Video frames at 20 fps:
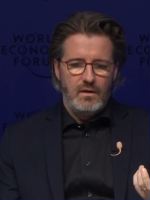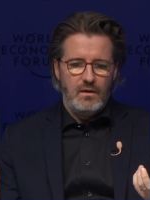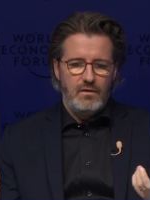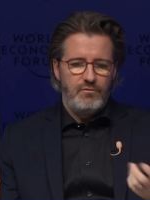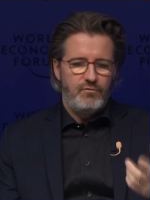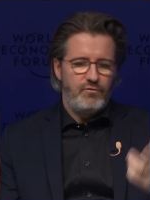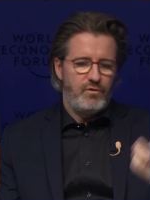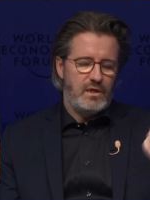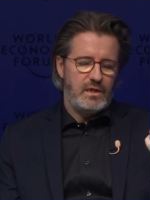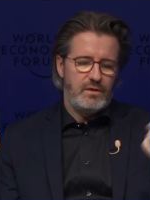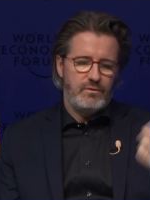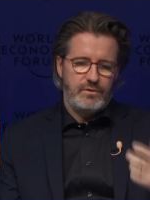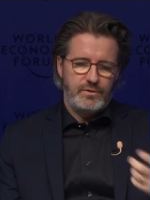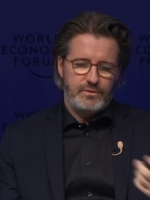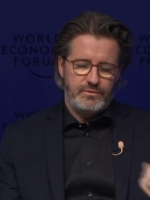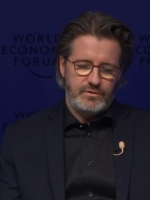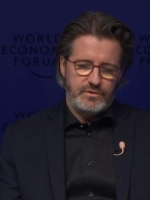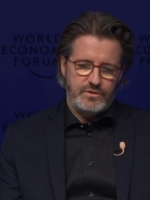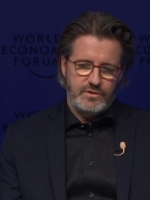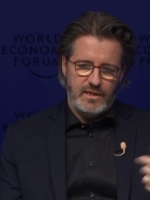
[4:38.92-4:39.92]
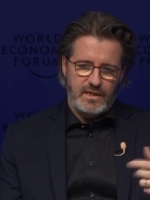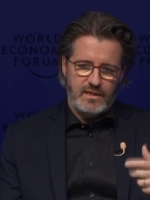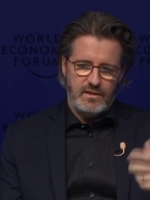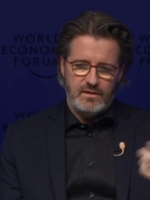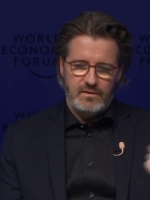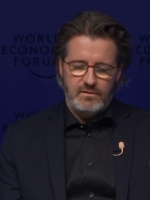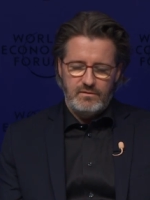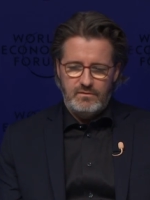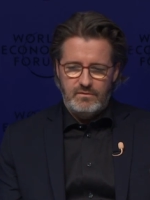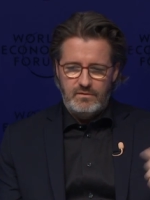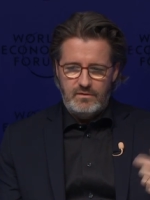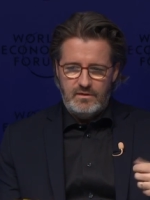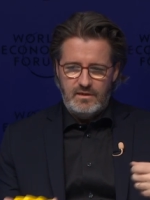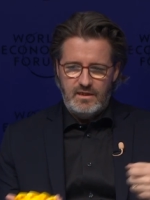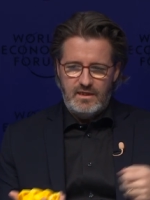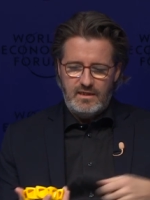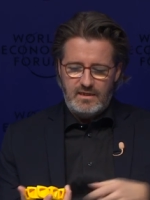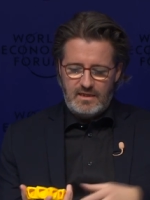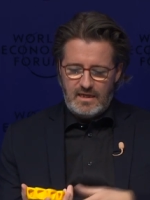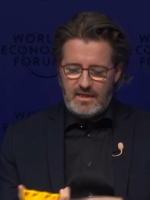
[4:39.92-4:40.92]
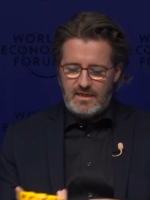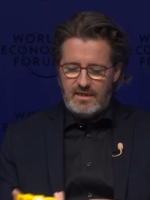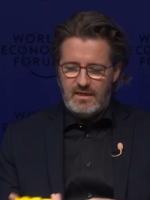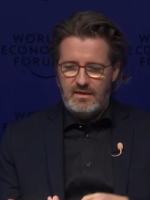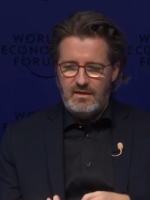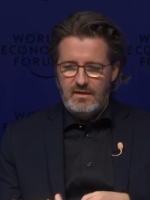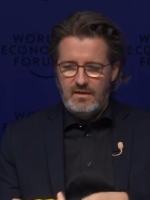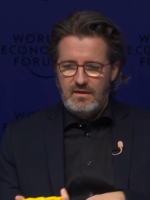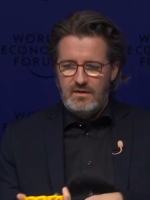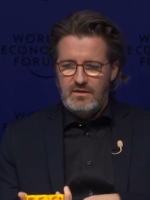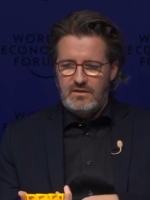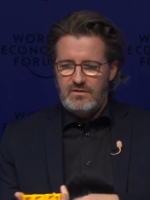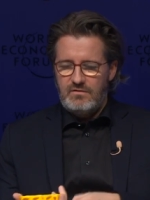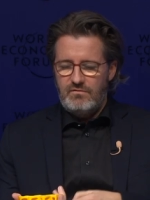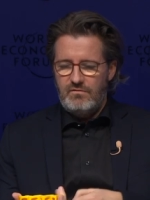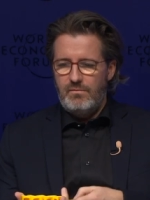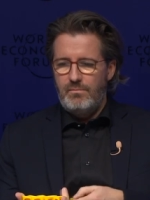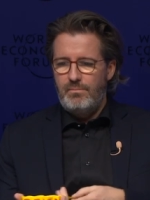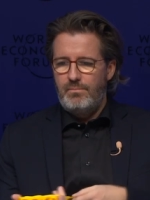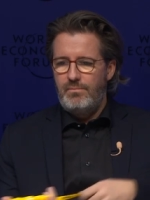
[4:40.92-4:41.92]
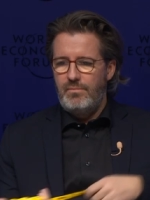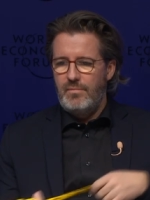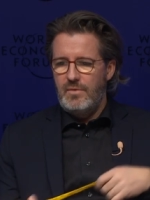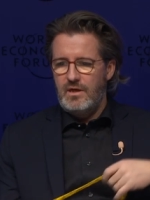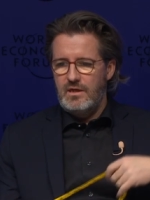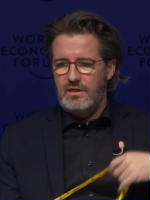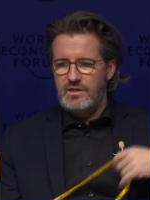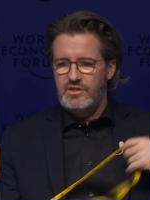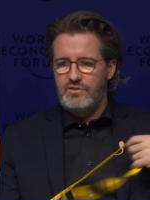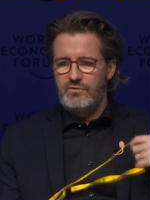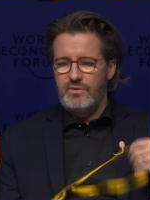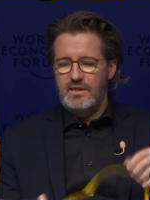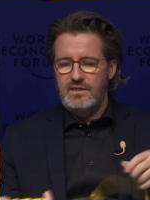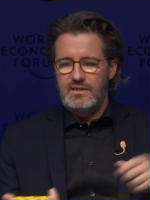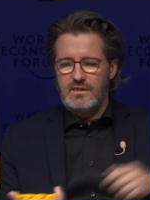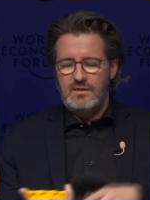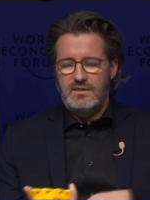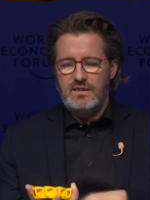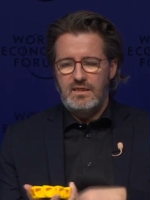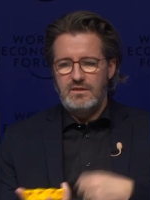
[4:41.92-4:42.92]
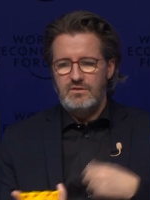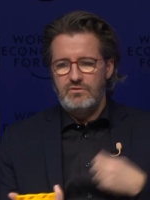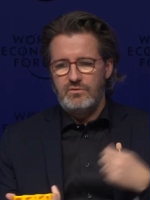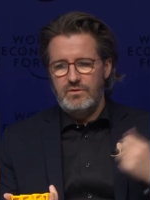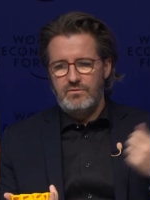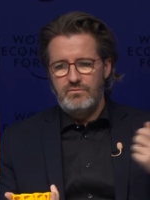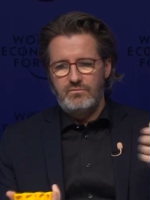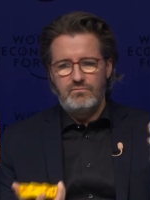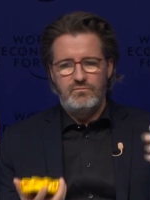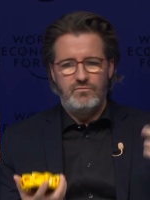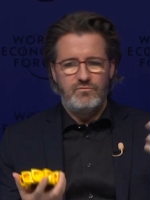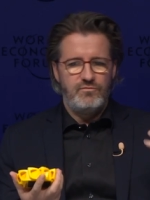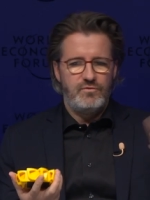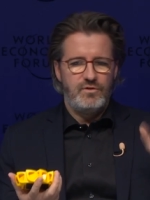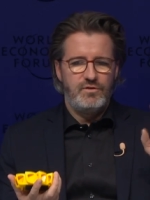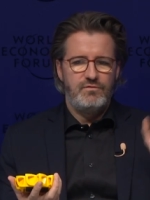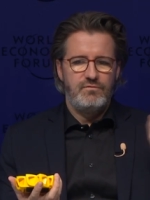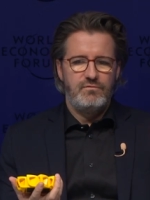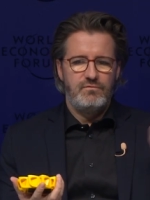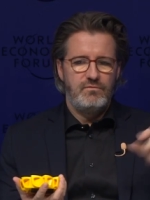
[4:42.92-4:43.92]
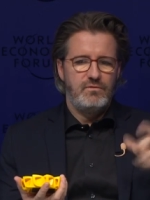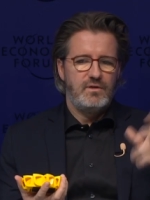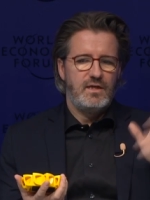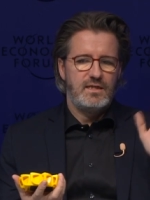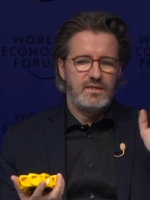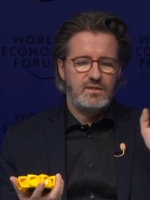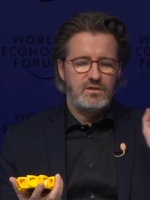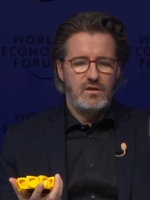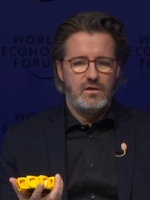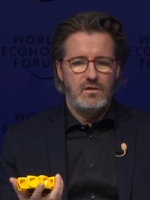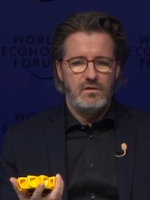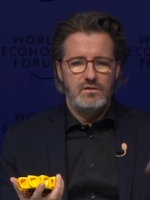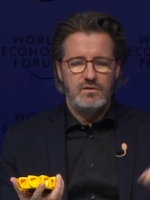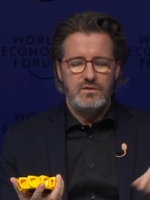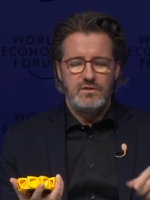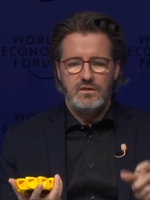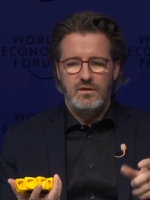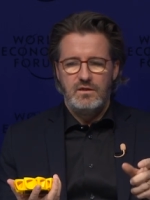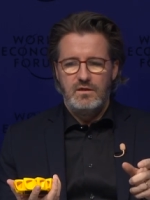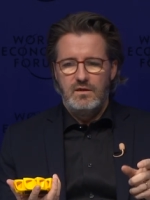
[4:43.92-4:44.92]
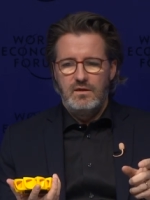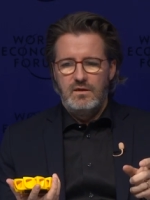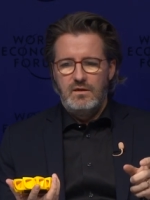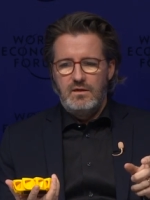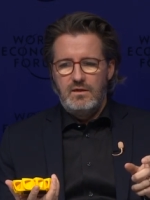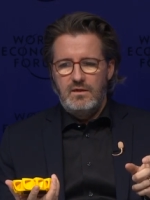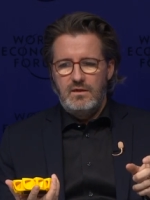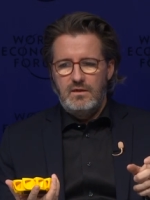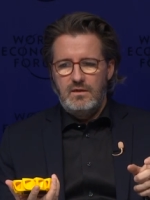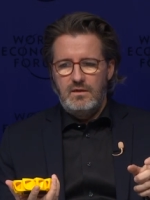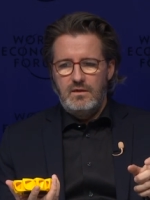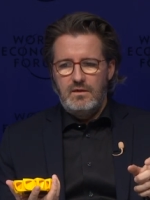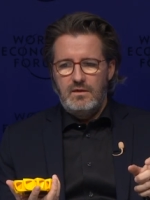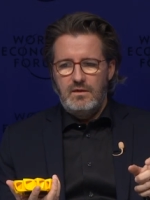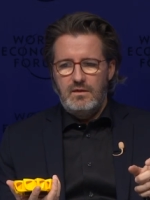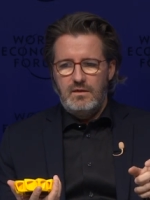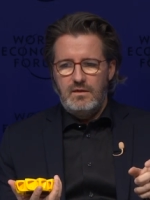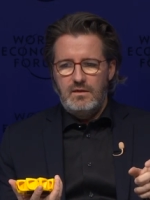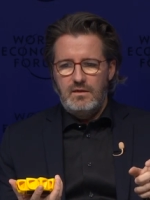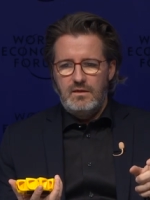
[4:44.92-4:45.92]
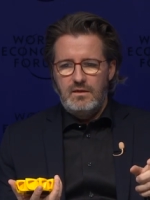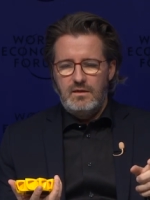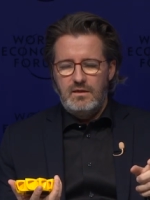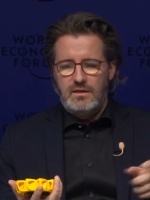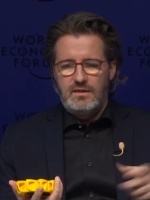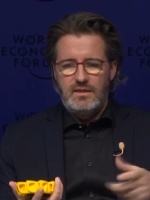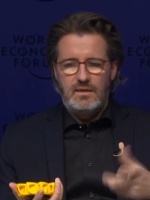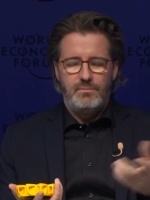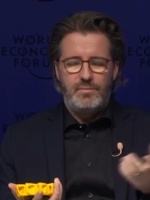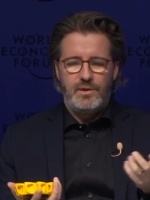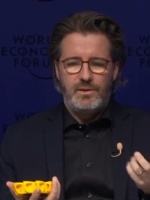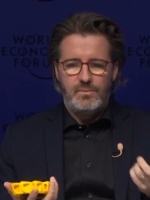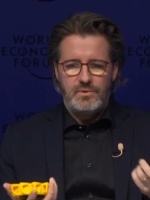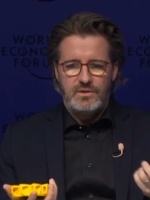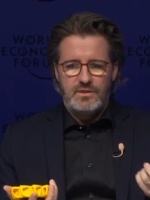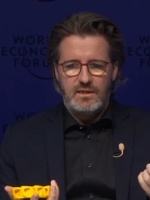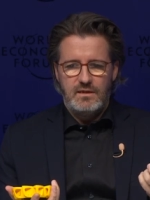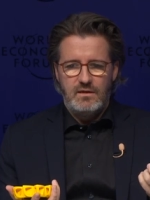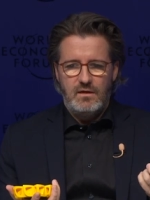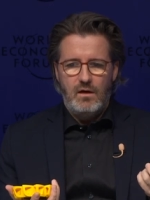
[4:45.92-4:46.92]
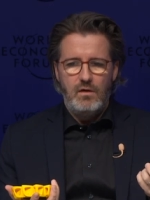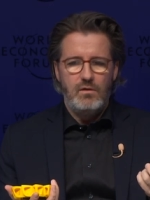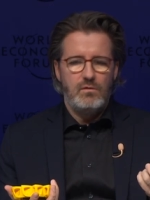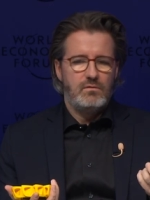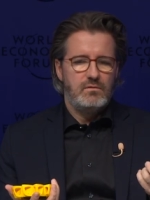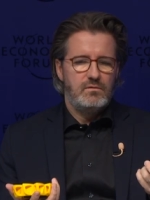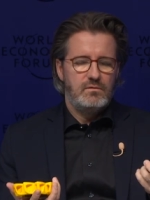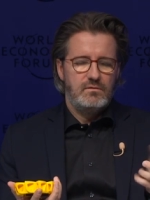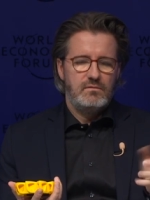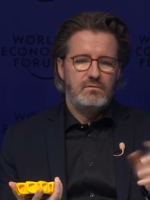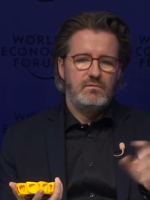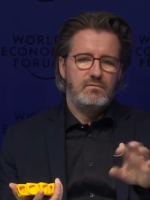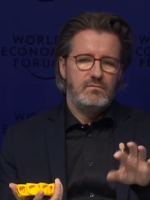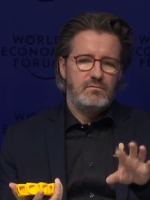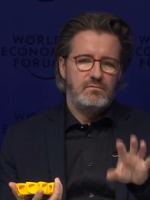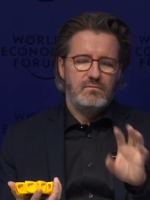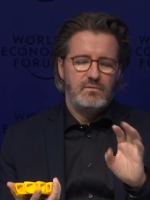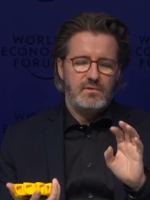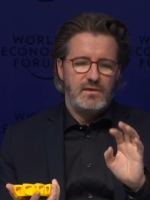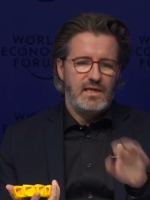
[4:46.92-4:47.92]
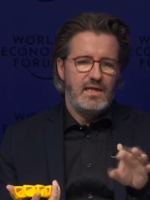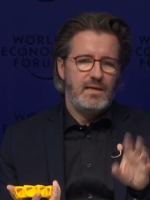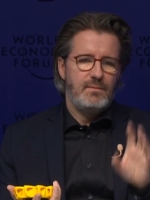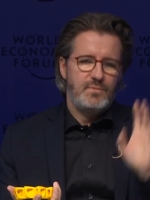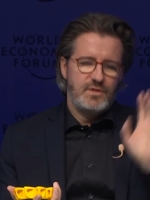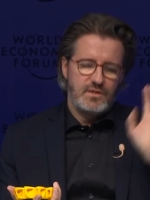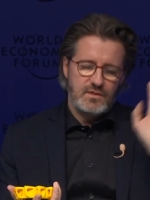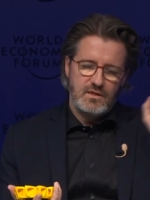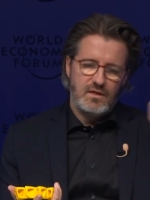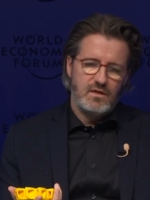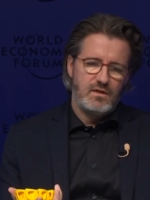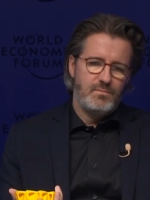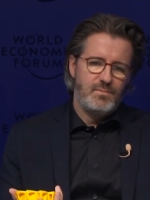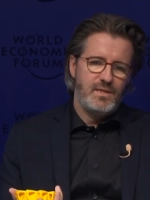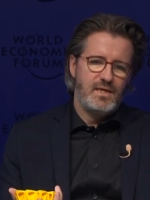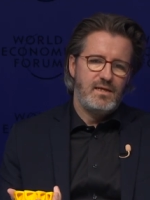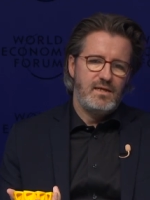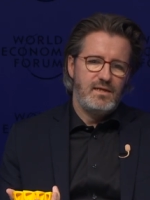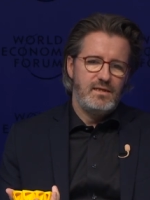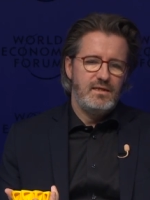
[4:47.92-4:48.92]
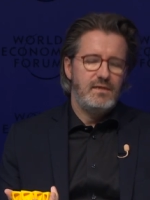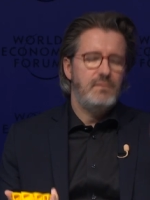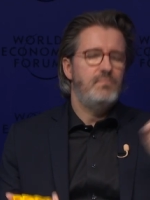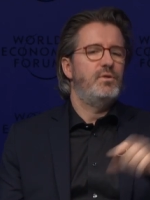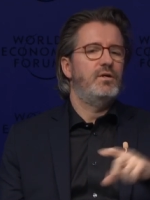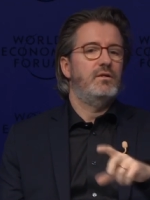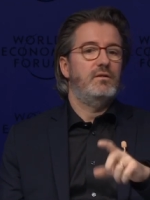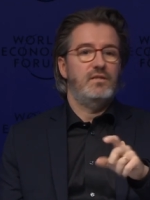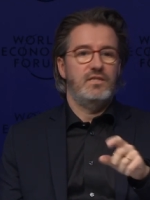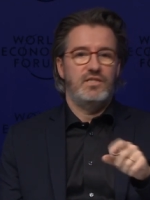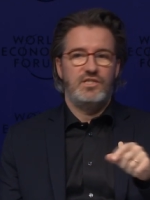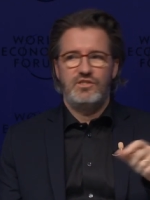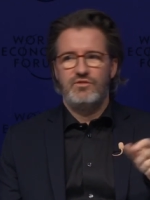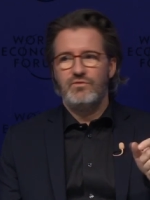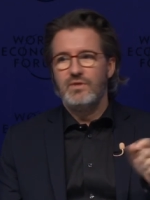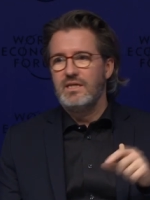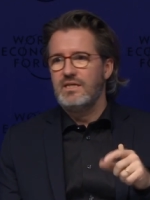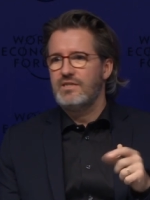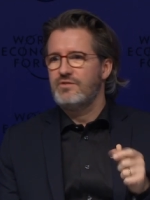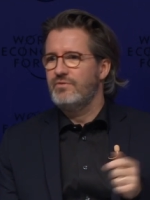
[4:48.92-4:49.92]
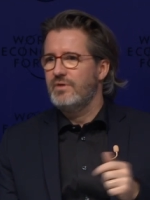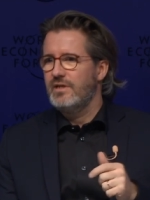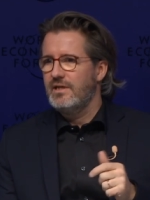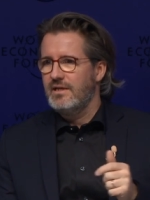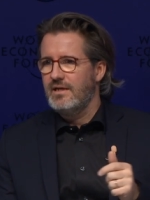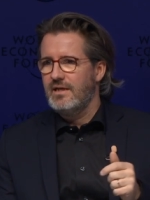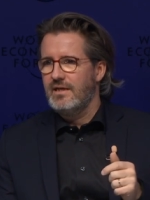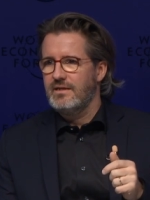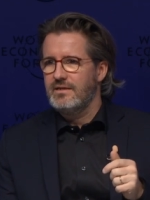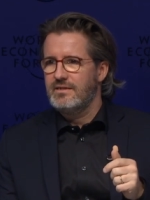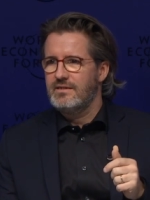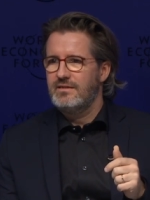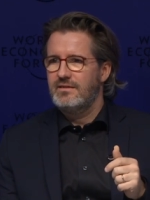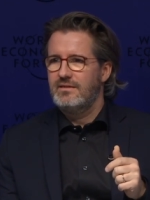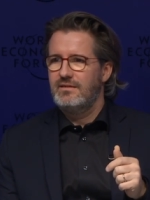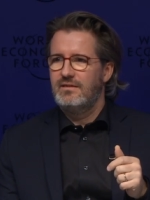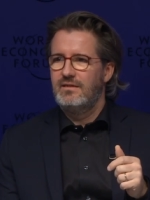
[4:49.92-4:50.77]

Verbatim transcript: Fredrik was there, and it had an, sort of a, a string tied to it with nice colors. And then people said, oh, lamp is not a bad idea, but the string is really nice.